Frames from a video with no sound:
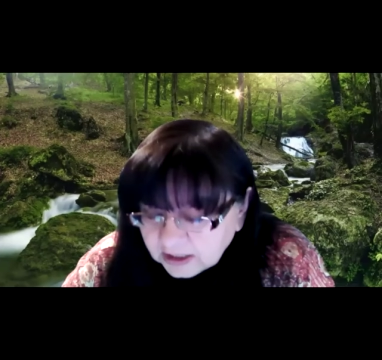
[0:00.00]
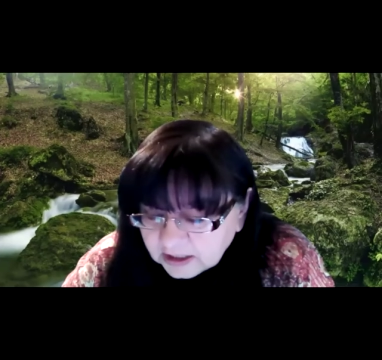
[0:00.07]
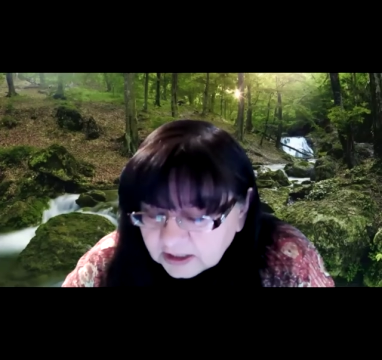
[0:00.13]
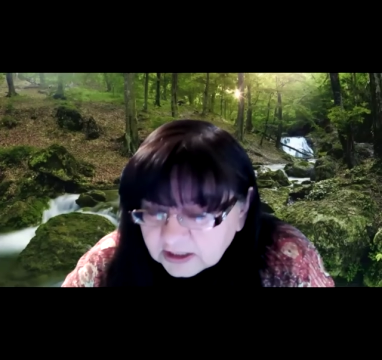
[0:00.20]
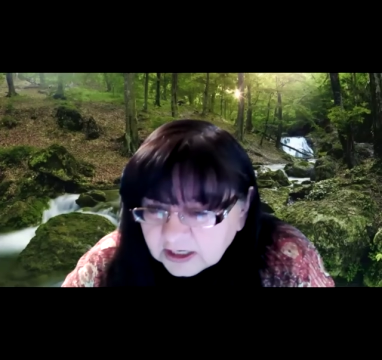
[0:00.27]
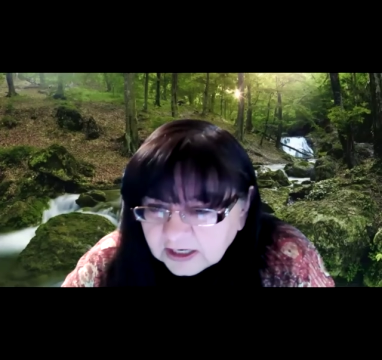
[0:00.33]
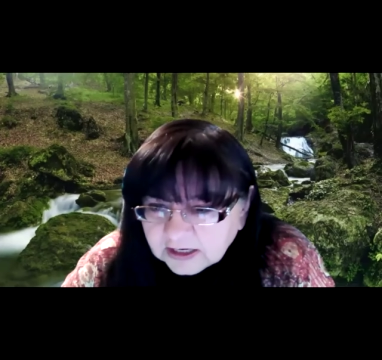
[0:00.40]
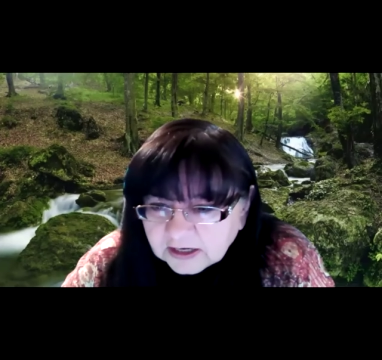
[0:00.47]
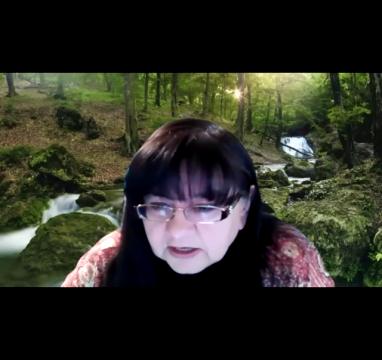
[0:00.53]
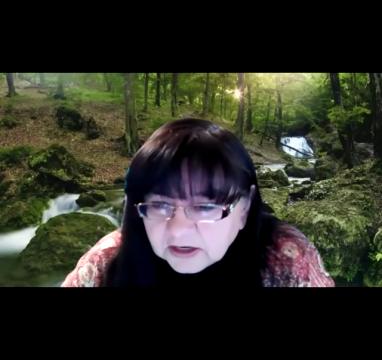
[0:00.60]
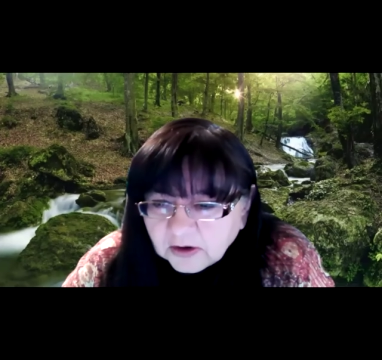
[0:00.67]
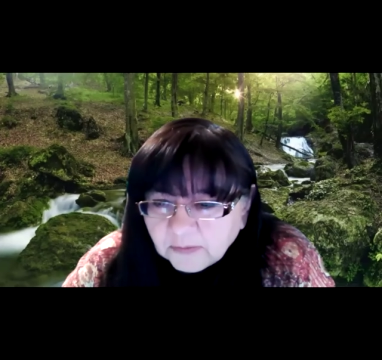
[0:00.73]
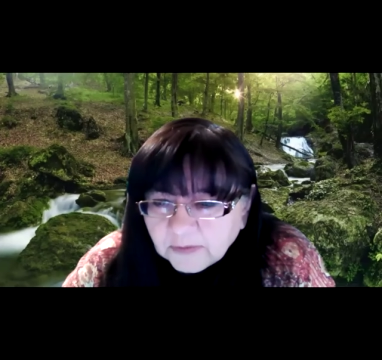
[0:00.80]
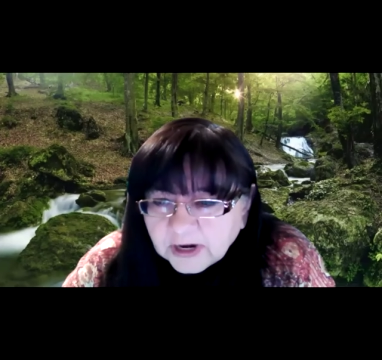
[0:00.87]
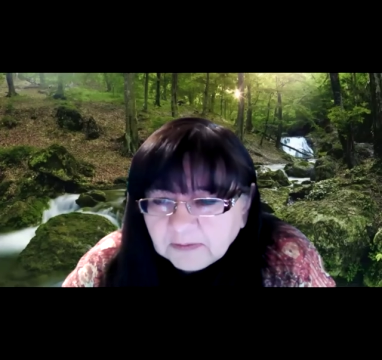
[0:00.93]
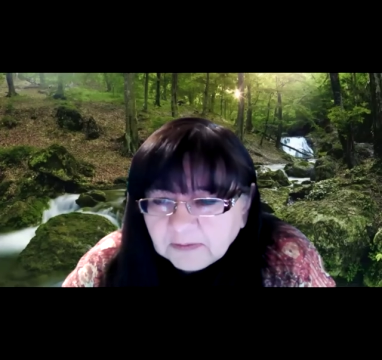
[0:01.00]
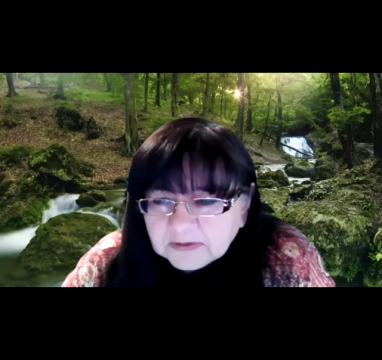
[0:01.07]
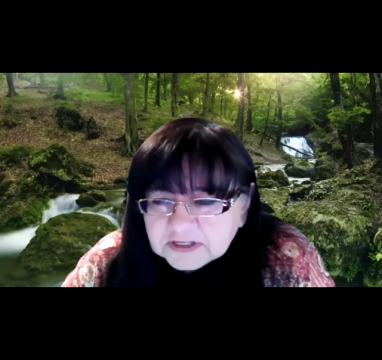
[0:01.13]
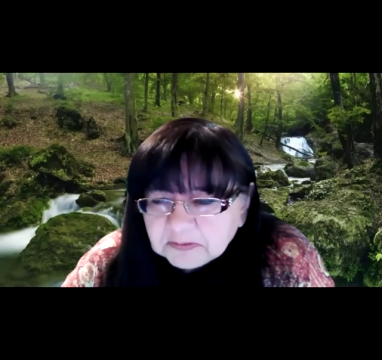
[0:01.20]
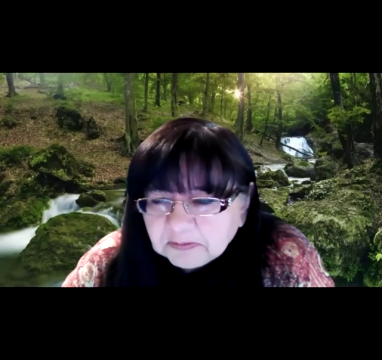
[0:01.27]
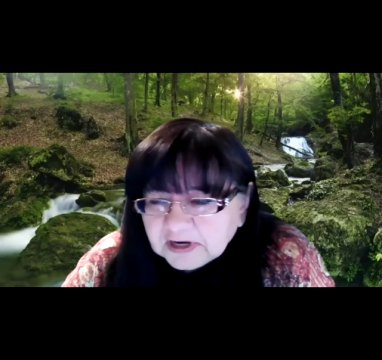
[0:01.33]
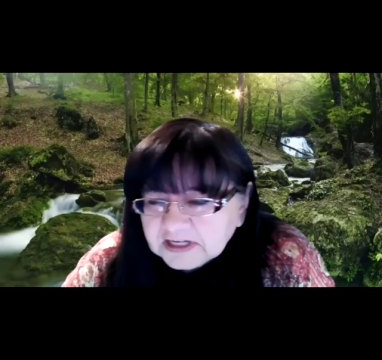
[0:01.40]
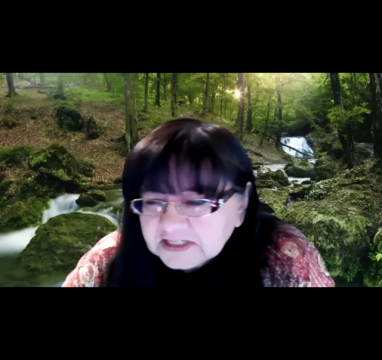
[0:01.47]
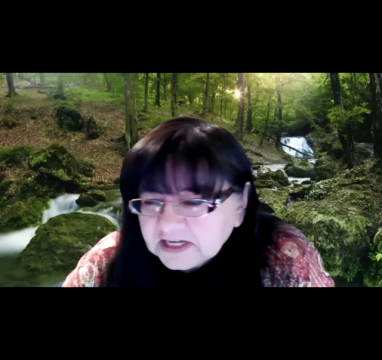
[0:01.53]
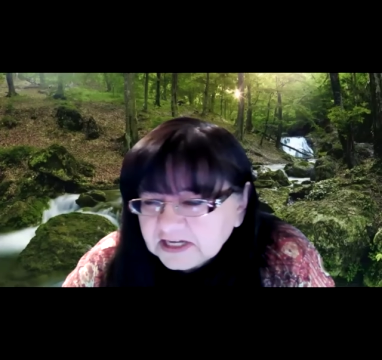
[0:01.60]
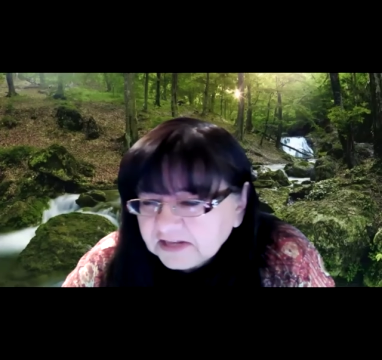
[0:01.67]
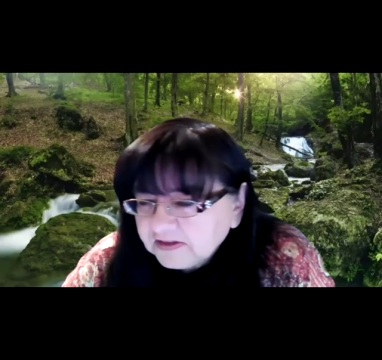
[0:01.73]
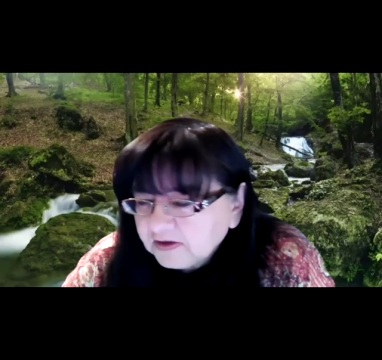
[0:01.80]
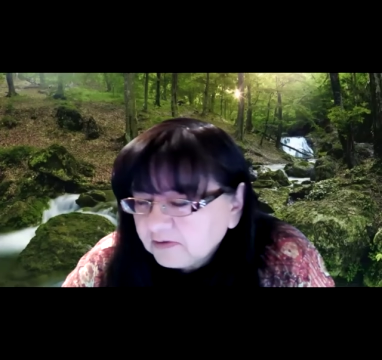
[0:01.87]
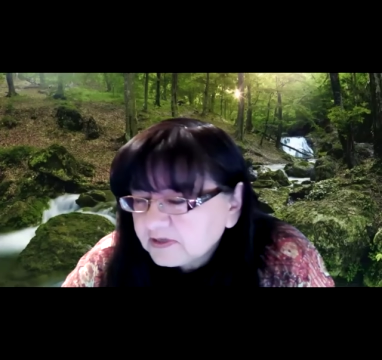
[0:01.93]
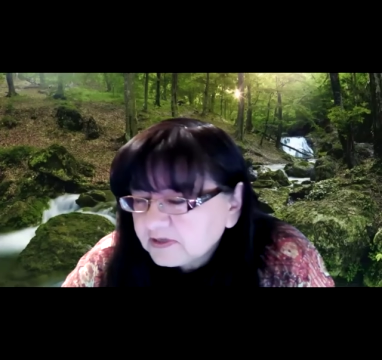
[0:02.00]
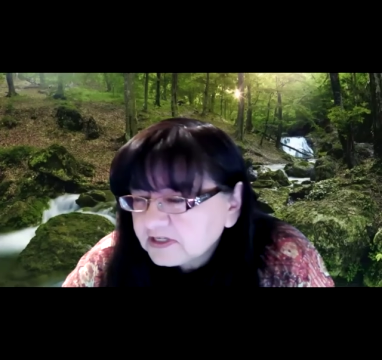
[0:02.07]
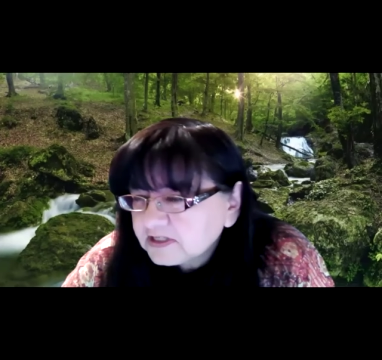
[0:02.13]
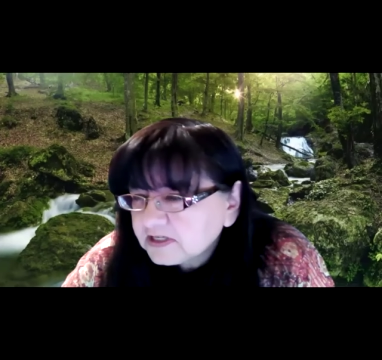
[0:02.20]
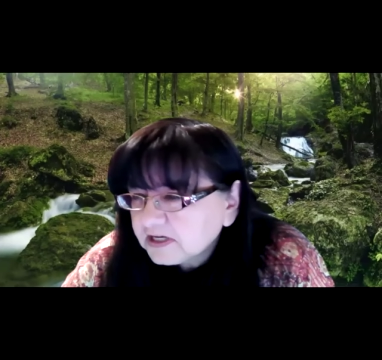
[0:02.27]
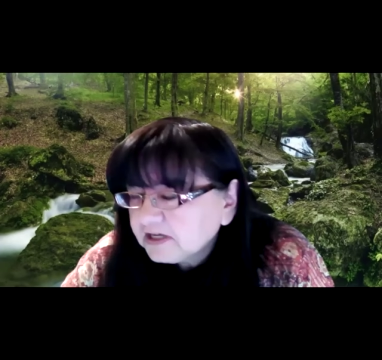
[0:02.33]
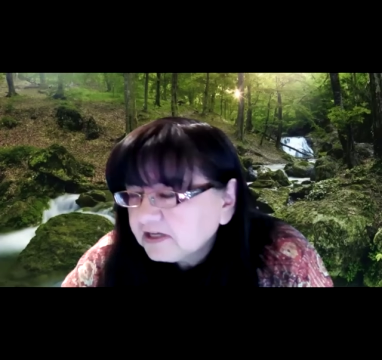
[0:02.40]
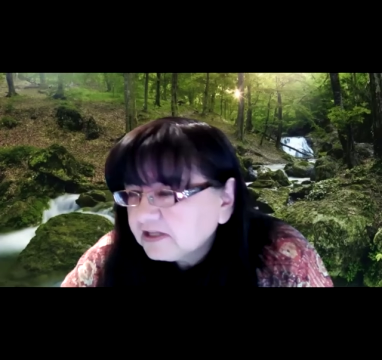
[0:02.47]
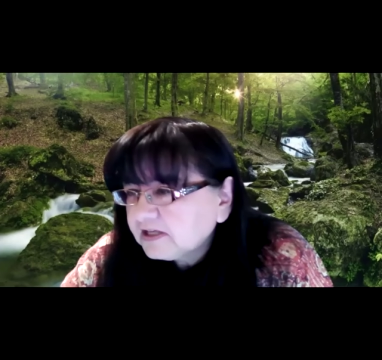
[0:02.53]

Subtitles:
And what I was surprised, I think, was